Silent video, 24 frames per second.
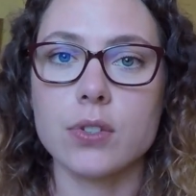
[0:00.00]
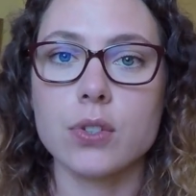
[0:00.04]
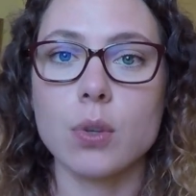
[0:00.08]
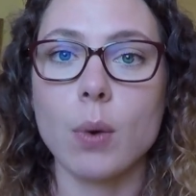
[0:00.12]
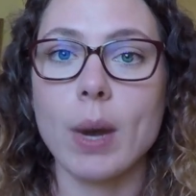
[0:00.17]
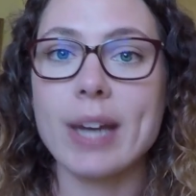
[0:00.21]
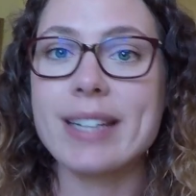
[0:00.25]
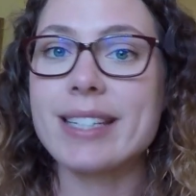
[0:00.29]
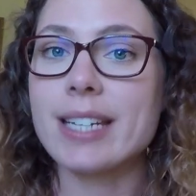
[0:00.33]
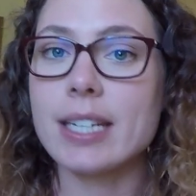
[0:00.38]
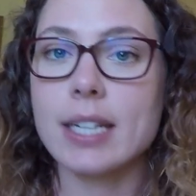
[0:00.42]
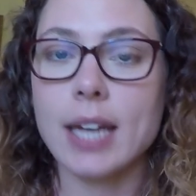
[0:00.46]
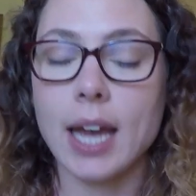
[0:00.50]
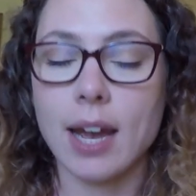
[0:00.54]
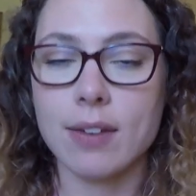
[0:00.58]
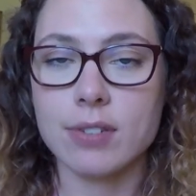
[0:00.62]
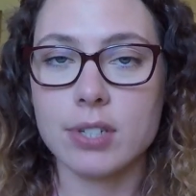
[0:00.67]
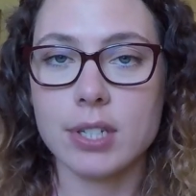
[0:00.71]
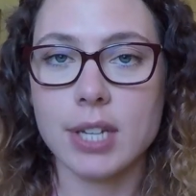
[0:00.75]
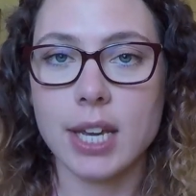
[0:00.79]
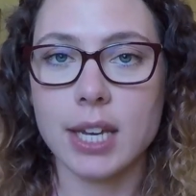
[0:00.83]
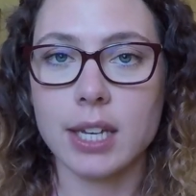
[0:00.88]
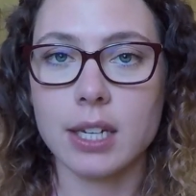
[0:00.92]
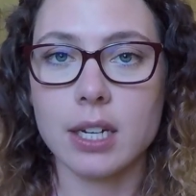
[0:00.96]
So I didn't have
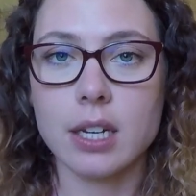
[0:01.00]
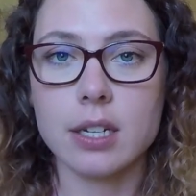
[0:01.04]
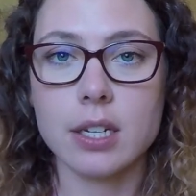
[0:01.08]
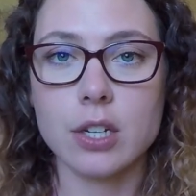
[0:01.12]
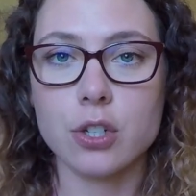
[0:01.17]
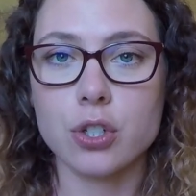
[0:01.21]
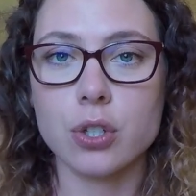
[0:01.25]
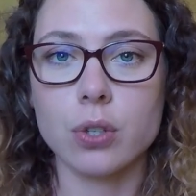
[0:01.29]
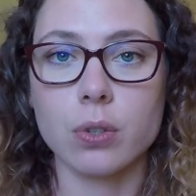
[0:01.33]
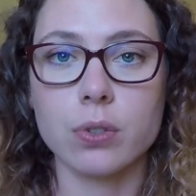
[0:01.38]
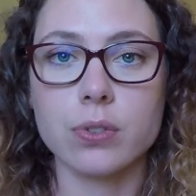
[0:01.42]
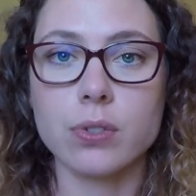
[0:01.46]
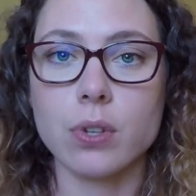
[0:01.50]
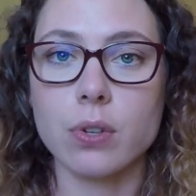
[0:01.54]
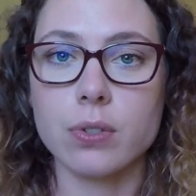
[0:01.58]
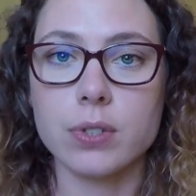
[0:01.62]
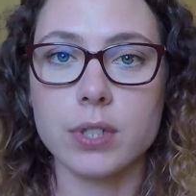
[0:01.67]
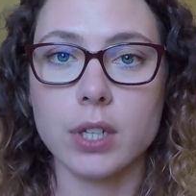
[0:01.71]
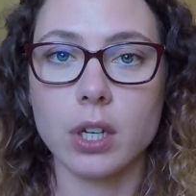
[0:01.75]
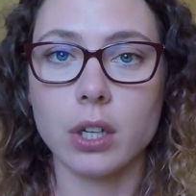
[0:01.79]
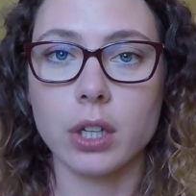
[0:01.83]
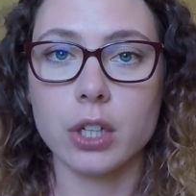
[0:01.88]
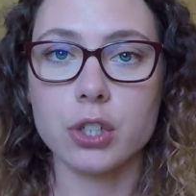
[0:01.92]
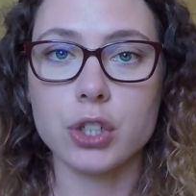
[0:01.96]
to take an additional
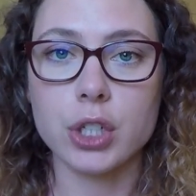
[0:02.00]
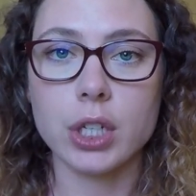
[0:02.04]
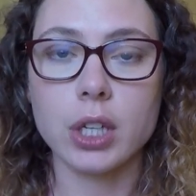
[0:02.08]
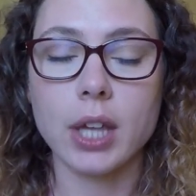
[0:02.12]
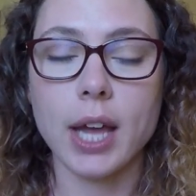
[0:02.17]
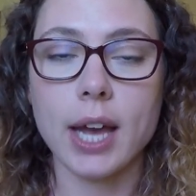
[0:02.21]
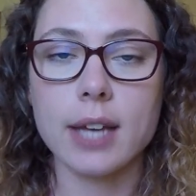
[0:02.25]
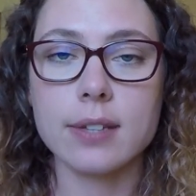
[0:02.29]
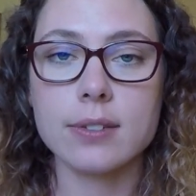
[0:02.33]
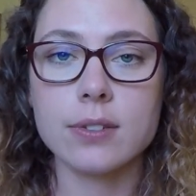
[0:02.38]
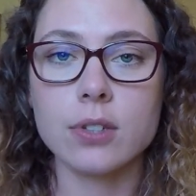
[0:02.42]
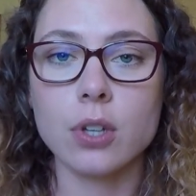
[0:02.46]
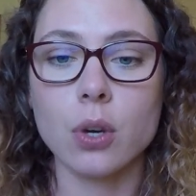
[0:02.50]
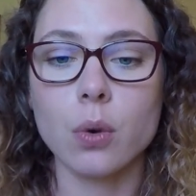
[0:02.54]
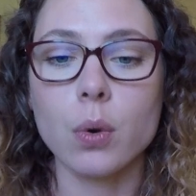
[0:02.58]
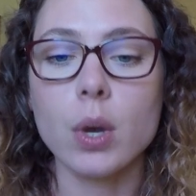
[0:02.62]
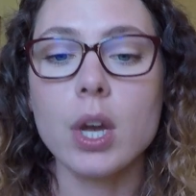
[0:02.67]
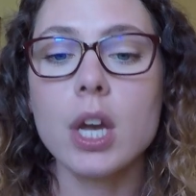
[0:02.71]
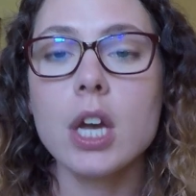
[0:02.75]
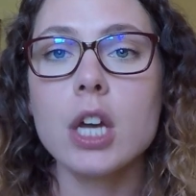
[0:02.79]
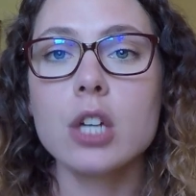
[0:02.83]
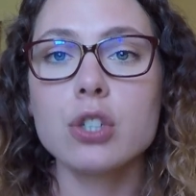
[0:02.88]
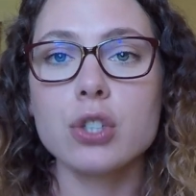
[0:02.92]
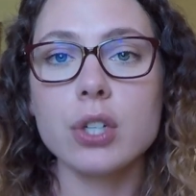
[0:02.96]
sociology class. So
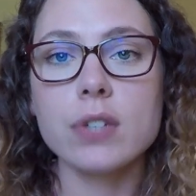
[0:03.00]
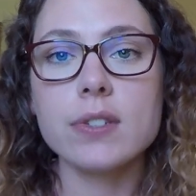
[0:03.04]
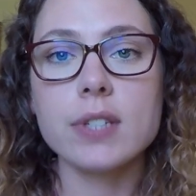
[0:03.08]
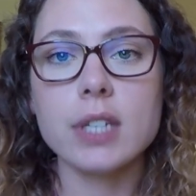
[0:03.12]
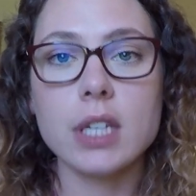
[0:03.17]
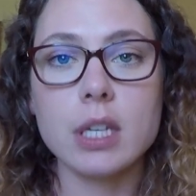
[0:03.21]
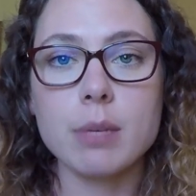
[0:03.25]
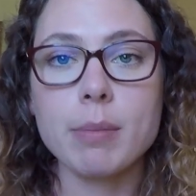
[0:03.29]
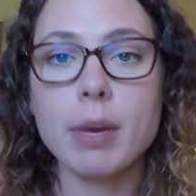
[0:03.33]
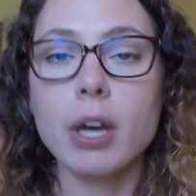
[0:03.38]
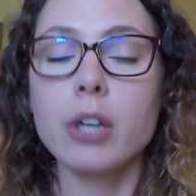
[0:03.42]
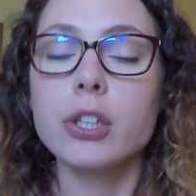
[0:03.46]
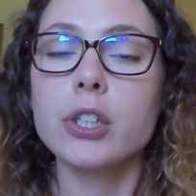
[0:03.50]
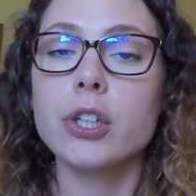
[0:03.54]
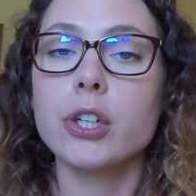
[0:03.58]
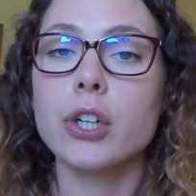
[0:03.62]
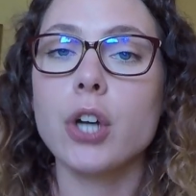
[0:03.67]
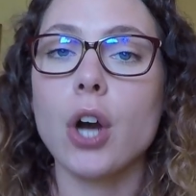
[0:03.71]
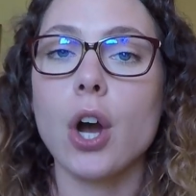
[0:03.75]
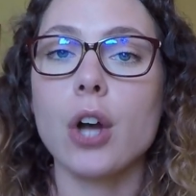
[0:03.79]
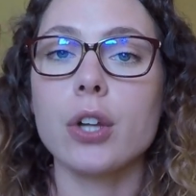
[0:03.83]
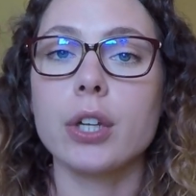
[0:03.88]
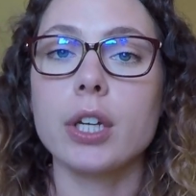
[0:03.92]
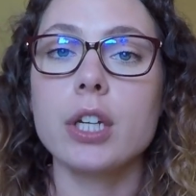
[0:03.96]
just email your
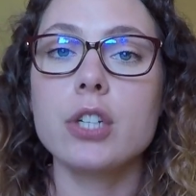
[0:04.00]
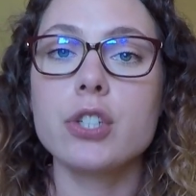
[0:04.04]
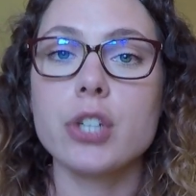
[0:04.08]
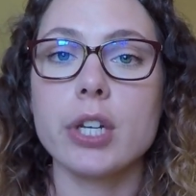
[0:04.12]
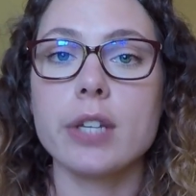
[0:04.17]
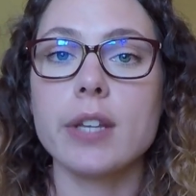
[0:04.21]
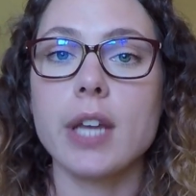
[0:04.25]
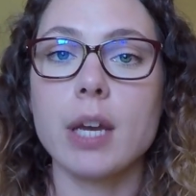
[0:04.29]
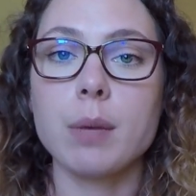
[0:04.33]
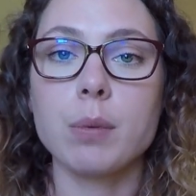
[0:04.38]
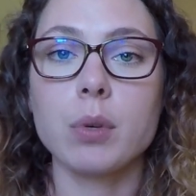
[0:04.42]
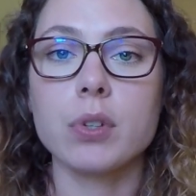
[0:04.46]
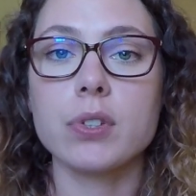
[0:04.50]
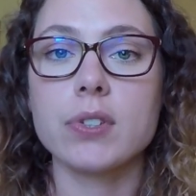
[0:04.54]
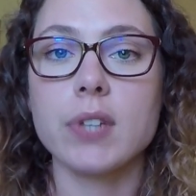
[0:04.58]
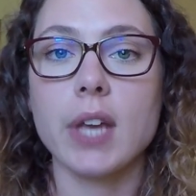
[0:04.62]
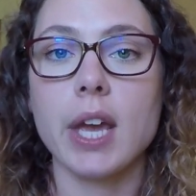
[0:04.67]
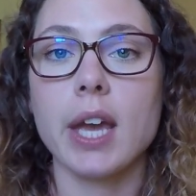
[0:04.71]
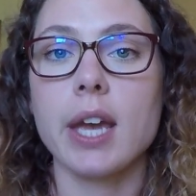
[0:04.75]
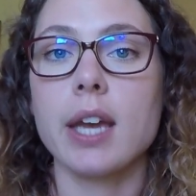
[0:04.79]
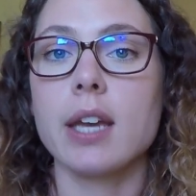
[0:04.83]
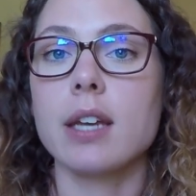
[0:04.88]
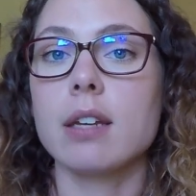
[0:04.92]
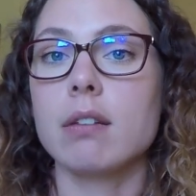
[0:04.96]
college and they will
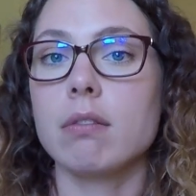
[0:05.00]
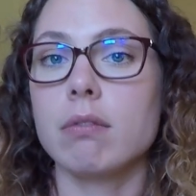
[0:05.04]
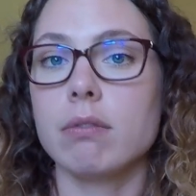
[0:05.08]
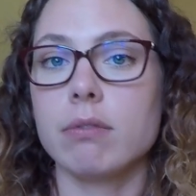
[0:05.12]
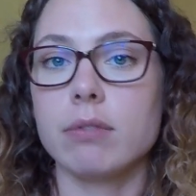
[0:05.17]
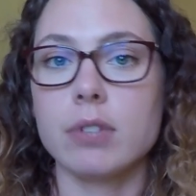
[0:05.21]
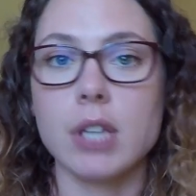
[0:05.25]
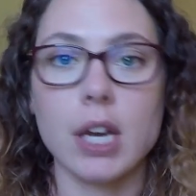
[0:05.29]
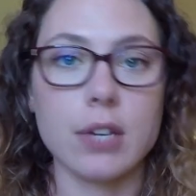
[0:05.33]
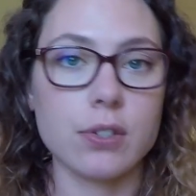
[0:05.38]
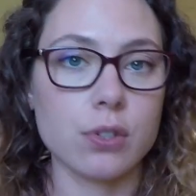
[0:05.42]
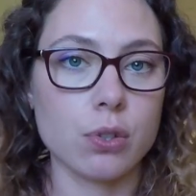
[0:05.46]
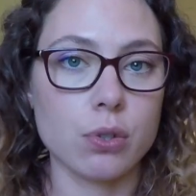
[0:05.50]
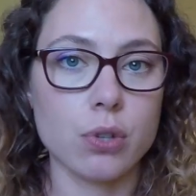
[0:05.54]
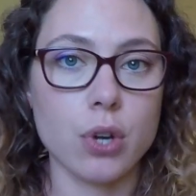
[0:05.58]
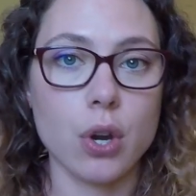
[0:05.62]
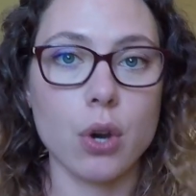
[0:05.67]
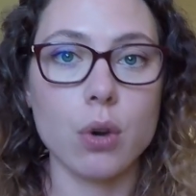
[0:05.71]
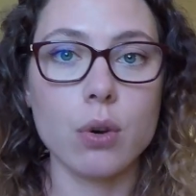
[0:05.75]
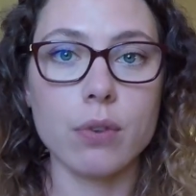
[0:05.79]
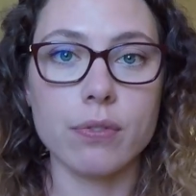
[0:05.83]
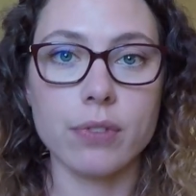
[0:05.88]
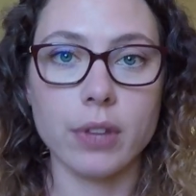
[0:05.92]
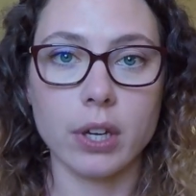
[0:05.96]
say yes or
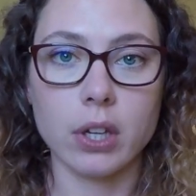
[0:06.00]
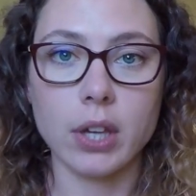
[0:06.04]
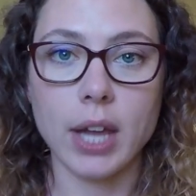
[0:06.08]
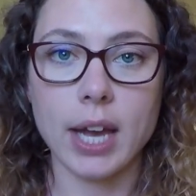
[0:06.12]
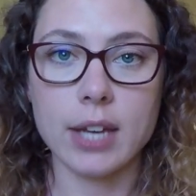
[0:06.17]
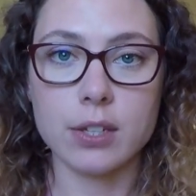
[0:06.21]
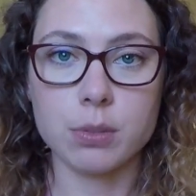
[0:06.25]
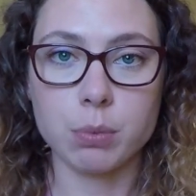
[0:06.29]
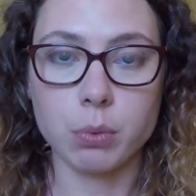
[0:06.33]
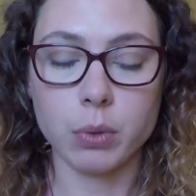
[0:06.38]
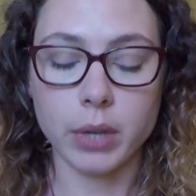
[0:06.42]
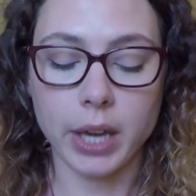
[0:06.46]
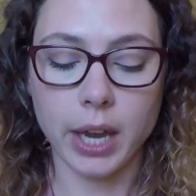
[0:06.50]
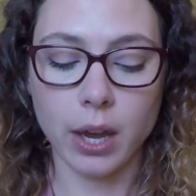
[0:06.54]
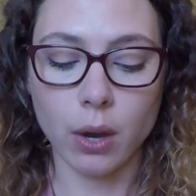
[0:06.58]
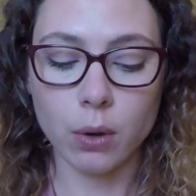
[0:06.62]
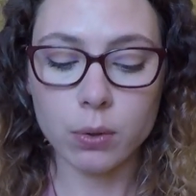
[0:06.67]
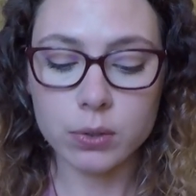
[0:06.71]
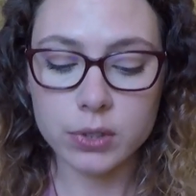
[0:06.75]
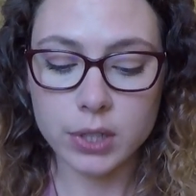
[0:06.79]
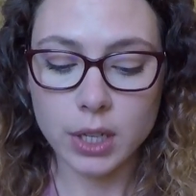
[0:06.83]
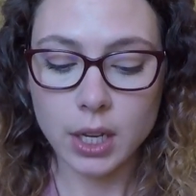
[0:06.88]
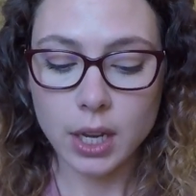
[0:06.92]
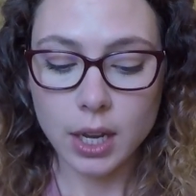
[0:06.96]
no if the class will
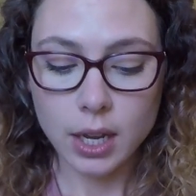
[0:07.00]
count.